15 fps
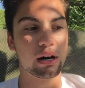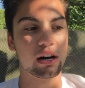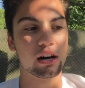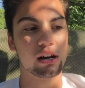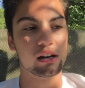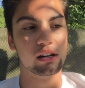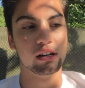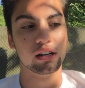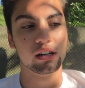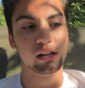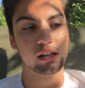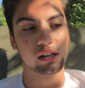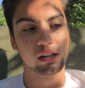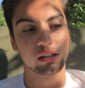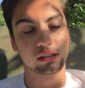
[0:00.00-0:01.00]
but
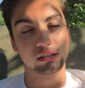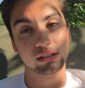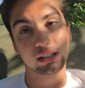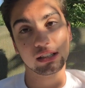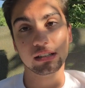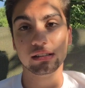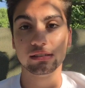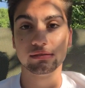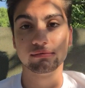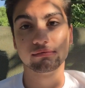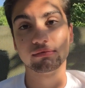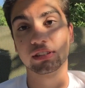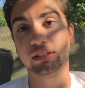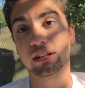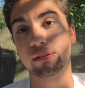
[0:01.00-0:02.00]

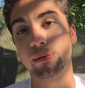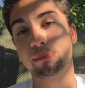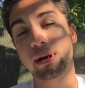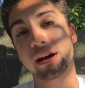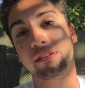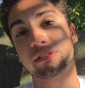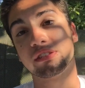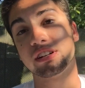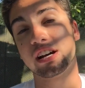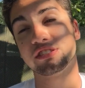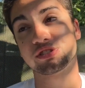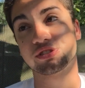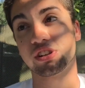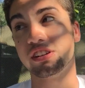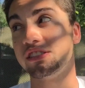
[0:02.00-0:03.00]
they're coming back, they're
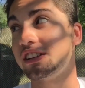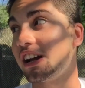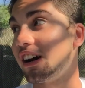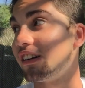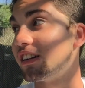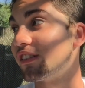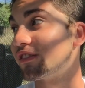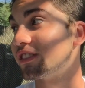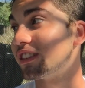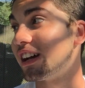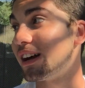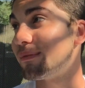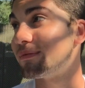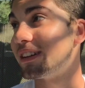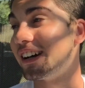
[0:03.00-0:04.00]
not shutting down every
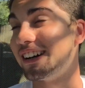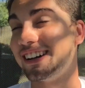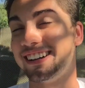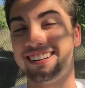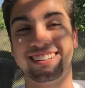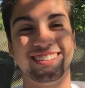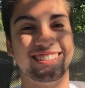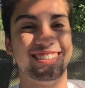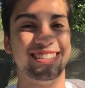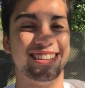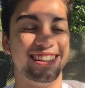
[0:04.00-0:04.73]
lap now.